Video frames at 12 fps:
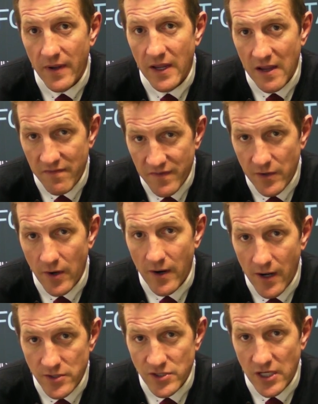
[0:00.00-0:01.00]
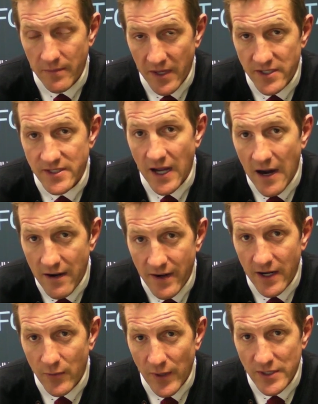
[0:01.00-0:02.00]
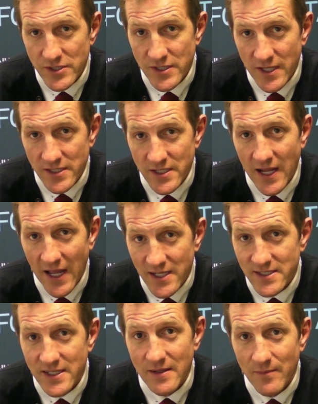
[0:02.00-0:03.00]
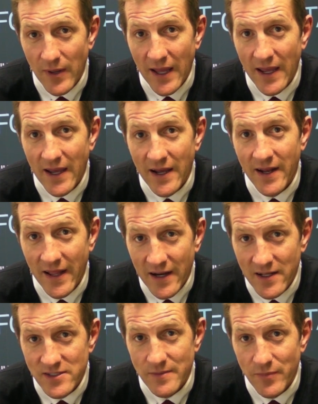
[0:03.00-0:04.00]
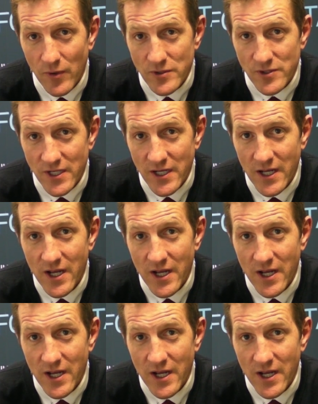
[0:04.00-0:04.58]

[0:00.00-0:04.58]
If you are asking me a direct question as an ex-England player and an England supporter,